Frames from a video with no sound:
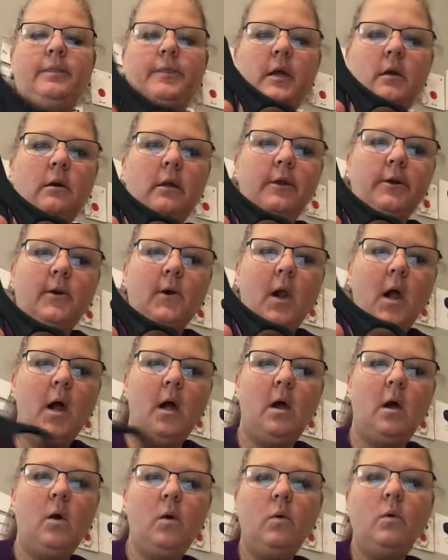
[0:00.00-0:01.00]
The little
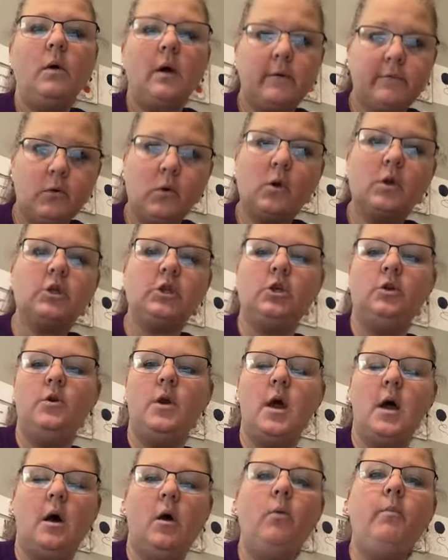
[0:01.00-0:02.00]
hoe, of course you
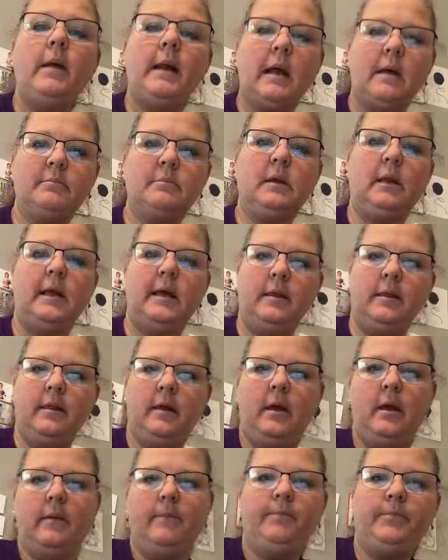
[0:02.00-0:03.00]
know, but I'm letting
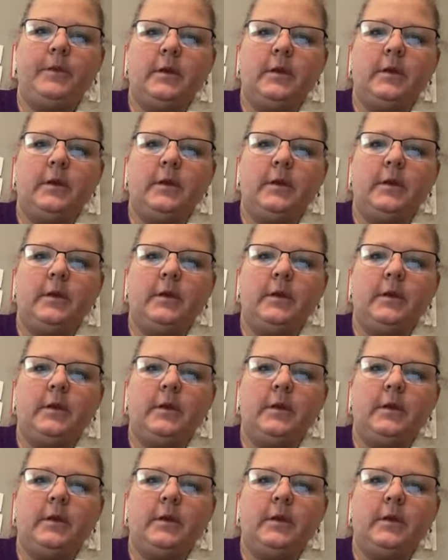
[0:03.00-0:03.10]
the,